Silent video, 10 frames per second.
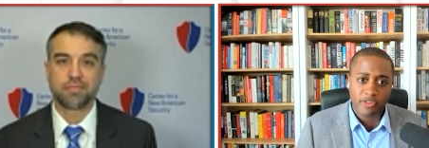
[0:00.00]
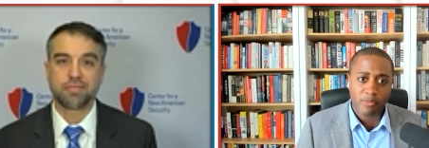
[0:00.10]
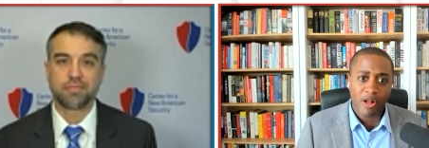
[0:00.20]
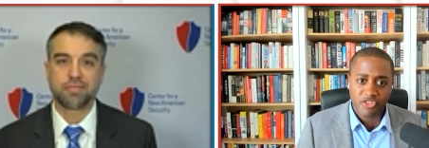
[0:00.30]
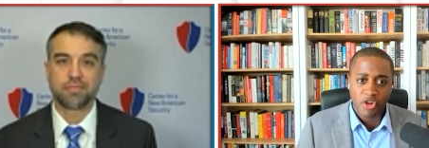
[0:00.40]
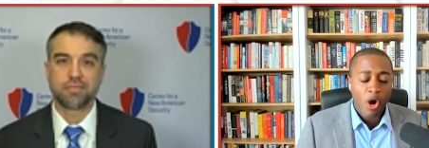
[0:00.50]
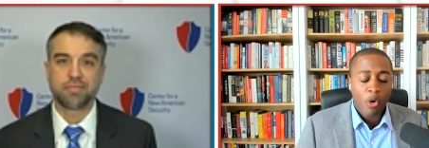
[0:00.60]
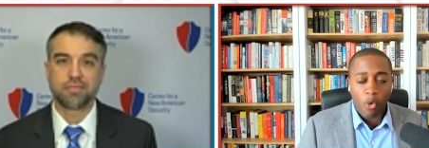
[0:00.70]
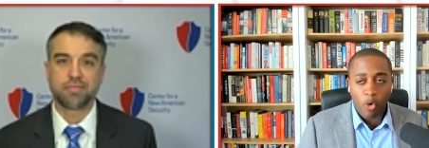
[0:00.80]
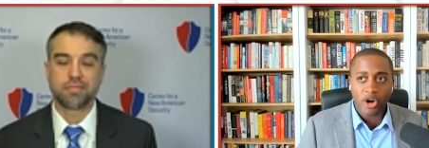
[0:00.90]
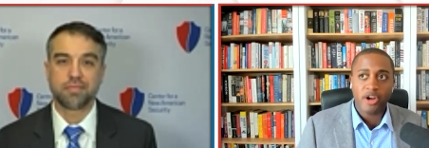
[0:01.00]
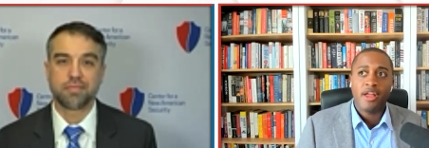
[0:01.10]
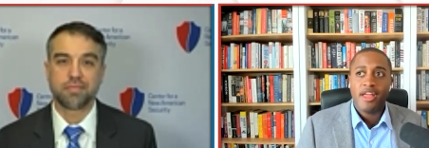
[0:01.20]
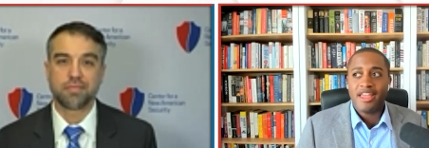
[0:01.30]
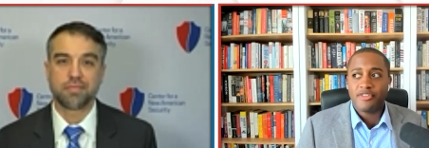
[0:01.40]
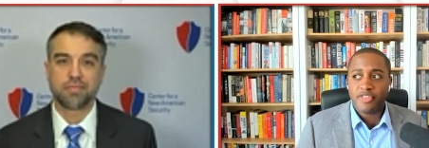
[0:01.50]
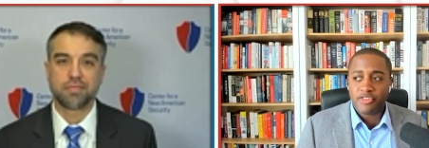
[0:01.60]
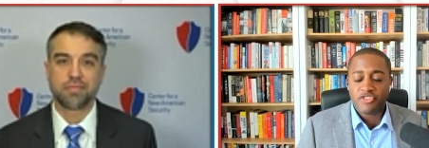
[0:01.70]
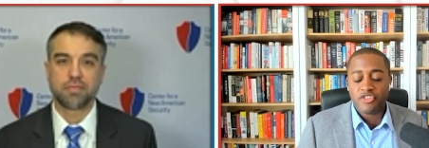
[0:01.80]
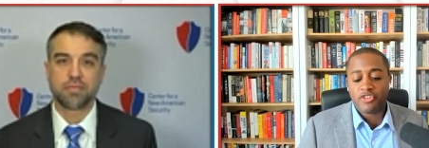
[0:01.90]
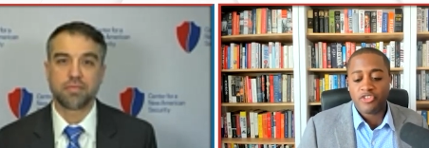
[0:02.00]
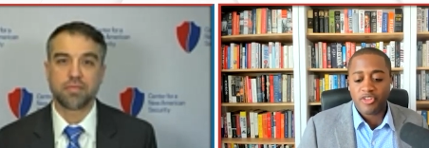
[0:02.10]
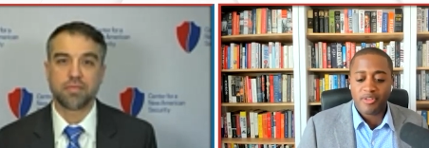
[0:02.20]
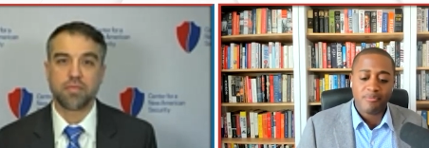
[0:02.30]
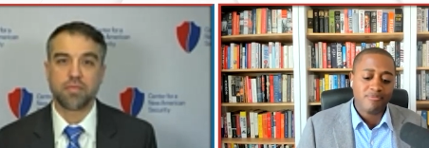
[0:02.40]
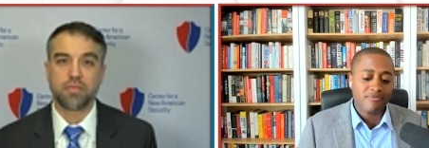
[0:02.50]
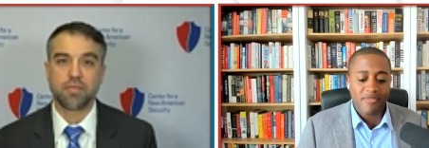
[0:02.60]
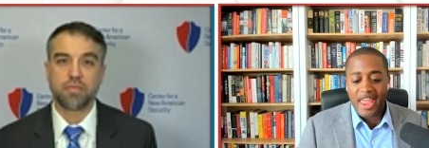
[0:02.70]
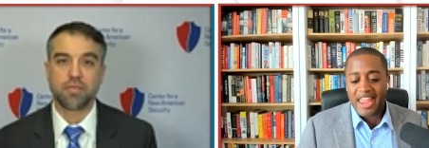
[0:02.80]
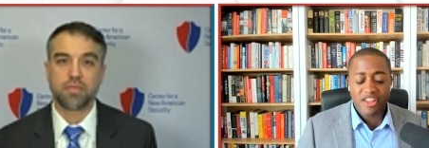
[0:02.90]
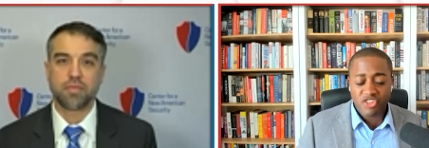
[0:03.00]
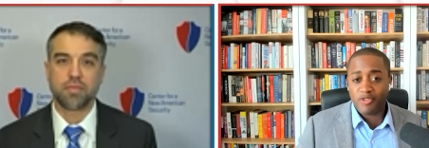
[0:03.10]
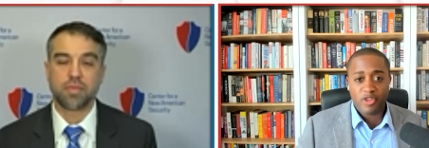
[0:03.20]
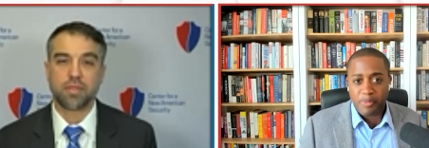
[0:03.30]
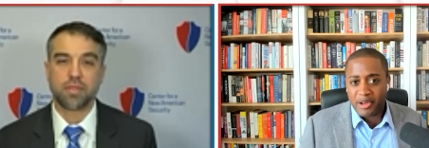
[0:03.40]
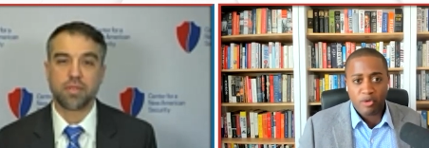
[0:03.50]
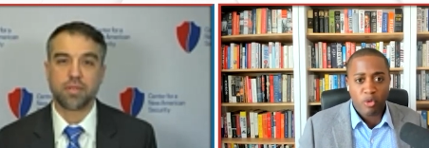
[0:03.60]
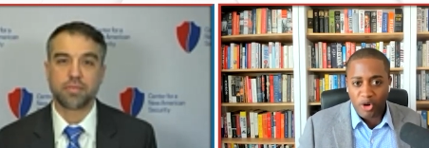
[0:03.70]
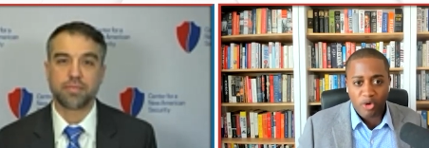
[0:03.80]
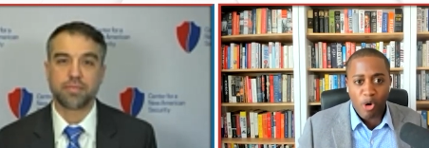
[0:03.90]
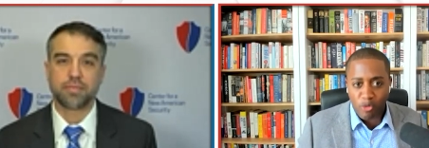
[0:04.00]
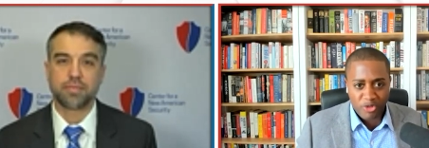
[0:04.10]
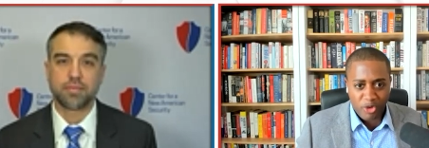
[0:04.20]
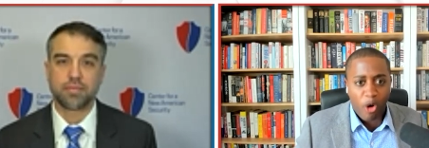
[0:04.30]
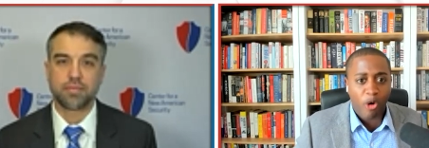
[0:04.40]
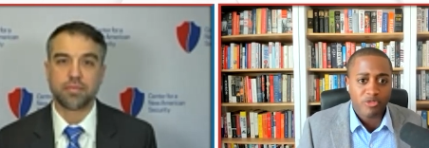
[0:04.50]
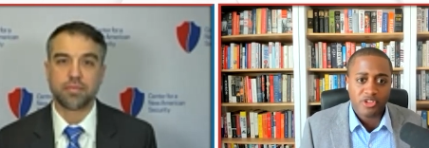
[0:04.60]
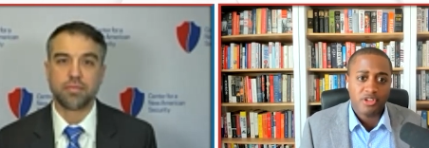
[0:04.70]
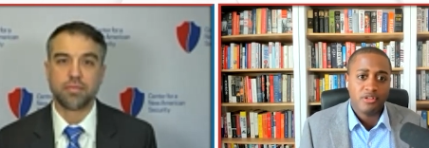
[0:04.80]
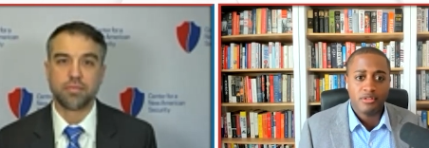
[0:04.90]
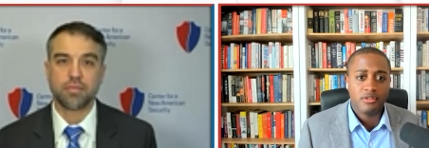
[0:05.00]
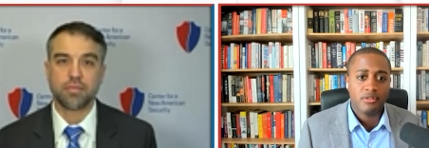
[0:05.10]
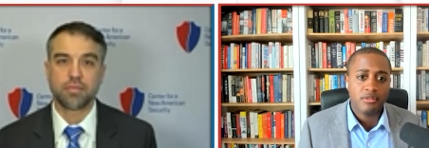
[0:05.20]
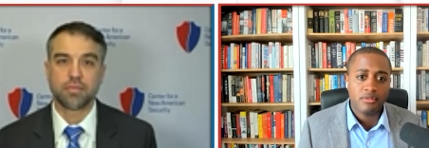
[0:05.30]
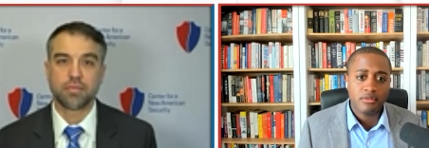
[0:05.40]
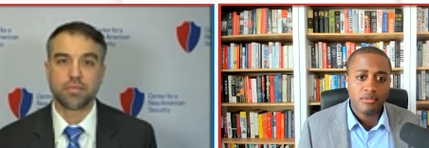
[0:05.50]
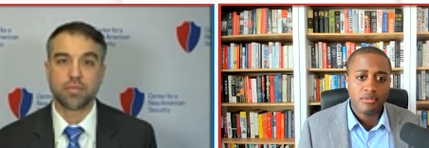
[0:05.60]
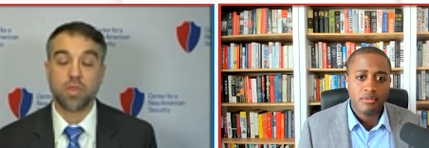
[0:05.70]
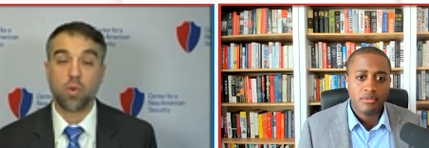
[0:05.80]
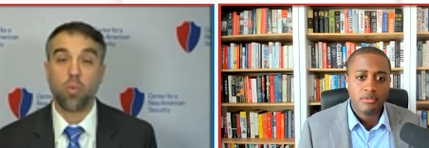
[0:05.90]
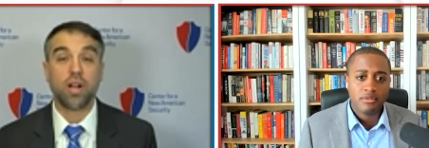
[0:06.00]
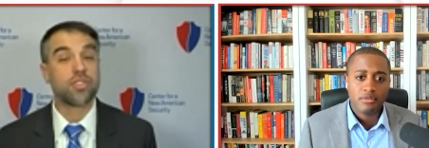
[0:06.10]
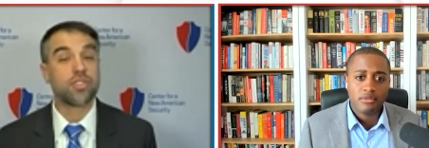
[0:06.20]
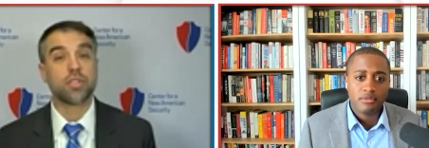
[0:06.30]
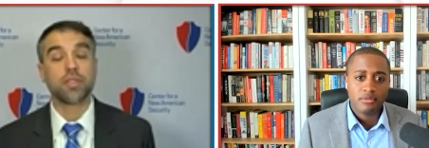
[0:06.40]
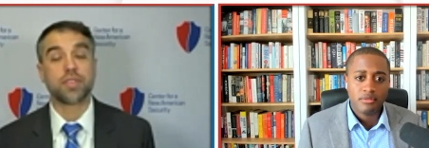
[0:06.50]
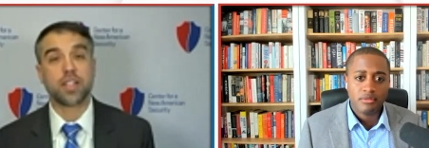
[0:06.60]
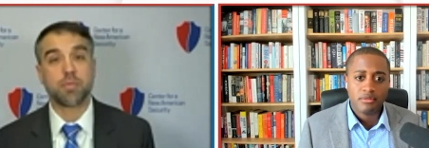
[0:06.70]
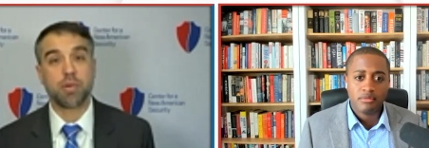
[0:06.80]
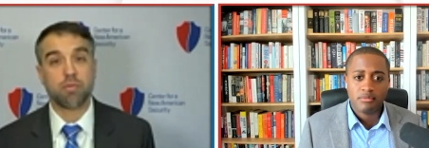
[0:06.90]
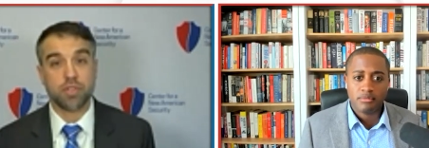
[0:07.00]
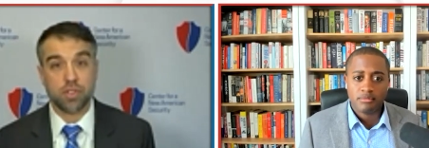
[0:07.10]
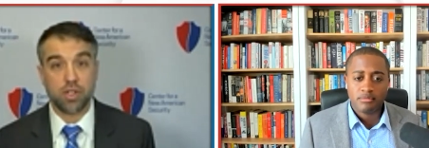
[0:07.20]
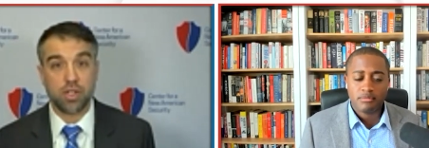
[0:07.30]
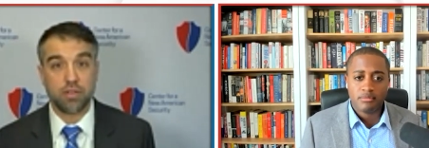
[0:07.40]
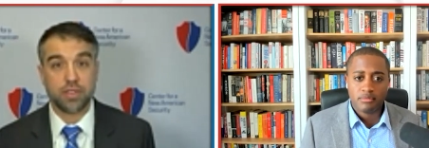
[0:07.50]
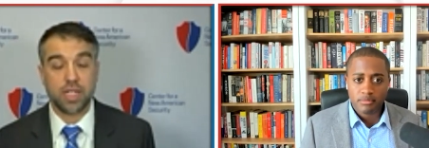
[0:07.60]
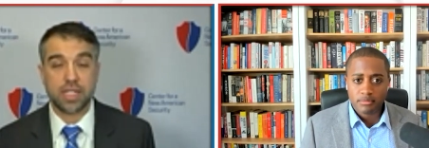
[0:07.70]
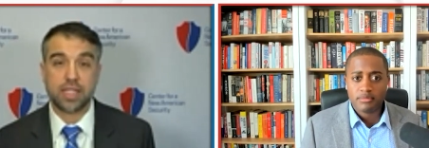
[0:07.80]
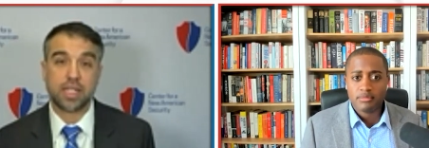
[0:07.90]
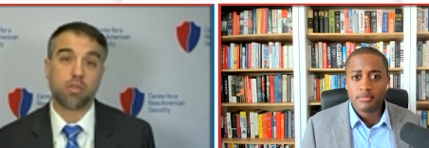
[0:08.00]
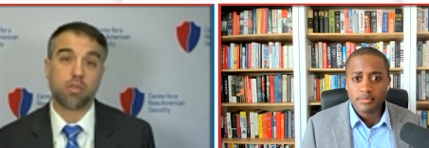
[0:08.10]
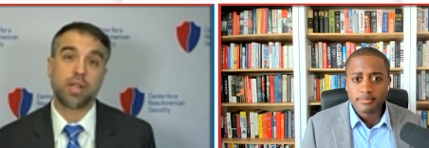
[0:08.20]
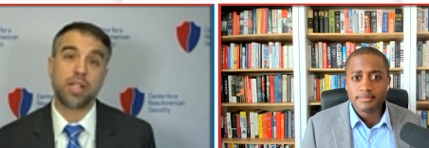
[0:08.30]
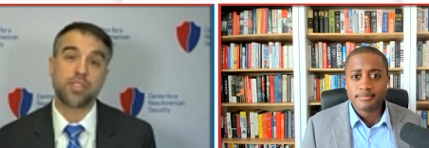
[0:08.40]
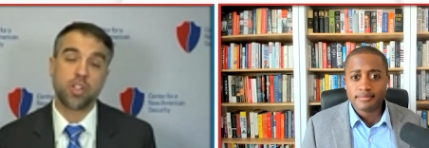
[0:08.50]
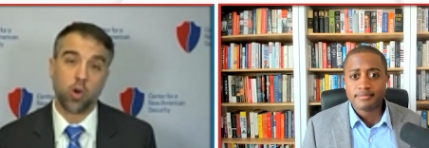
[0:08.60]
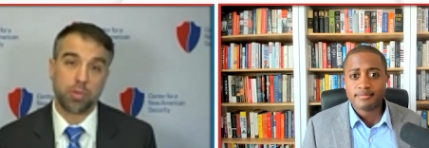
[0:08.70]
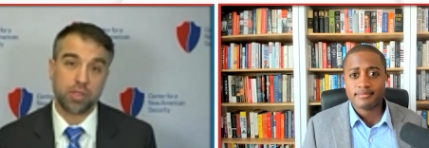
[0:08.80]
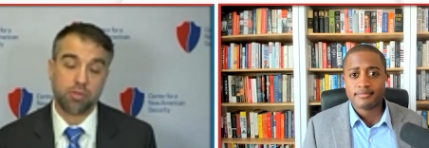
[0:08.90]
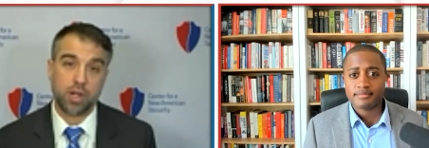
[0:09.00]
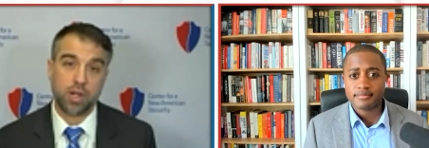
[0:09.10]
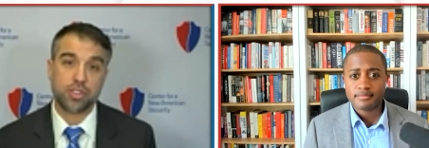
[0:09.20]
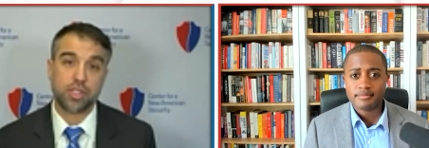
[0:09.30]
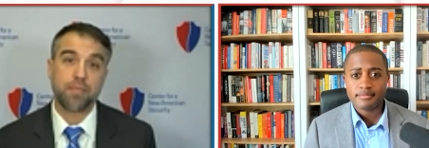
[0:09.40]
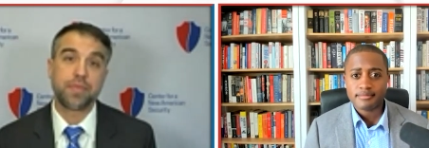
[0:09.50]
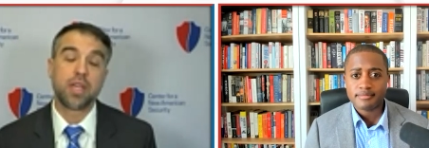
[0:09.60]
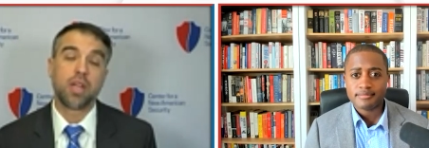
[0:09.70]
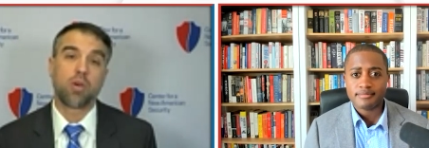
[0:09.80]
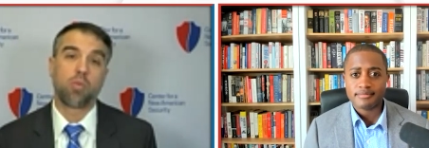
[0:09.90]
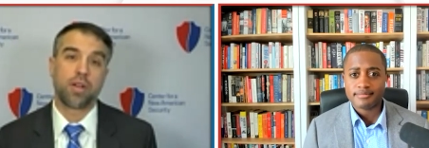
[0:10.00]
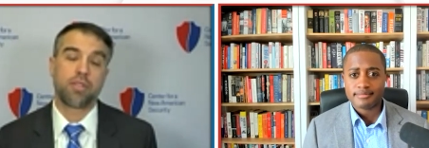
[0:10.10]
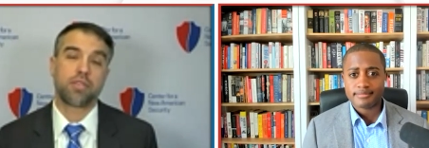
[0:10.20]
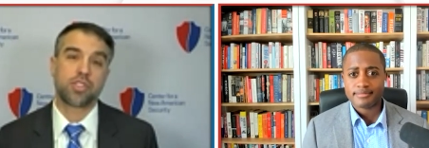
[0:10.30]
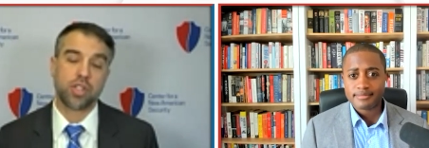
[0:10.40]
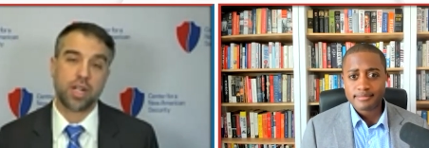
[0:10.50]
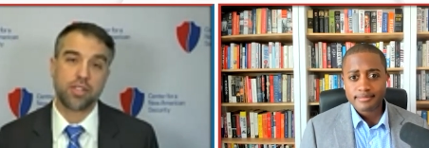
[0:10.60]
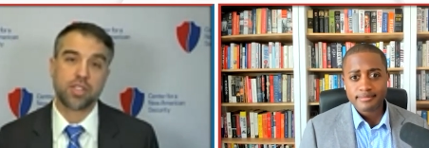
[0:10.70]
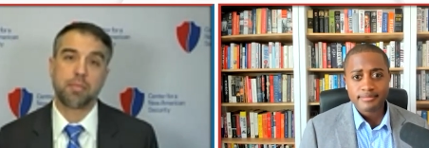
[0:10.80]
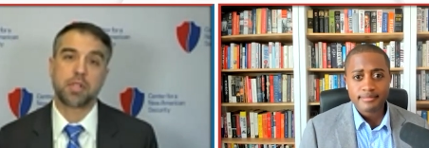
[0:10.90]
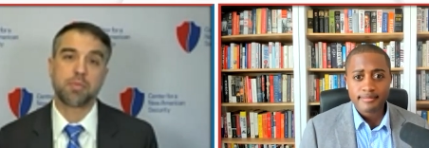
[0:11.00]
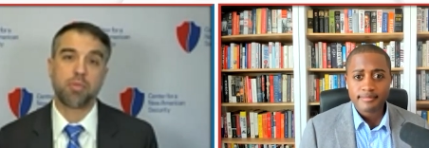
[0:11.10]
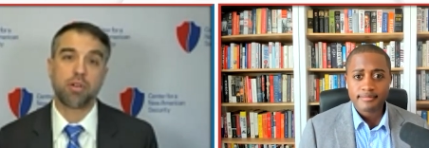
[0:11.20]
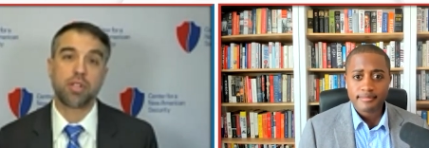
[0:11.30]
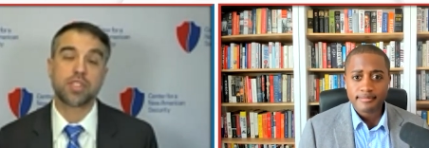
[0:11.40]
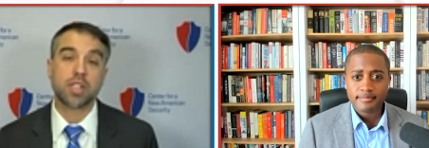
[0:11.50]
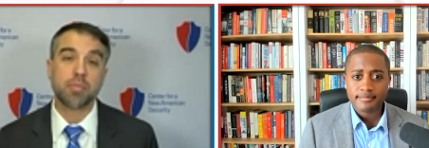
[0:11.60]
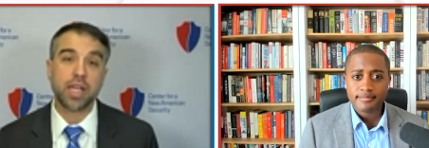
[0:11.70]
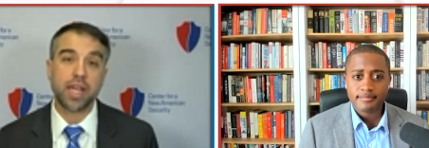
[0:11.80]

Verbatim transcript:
Speaker 1: as much, or is this just a issue that's been quote unquote resolved?
Speaker 2: Well, I certainly don't think it's been resolved. And I think it remains an open question whether the Chinese Communist Party is going to be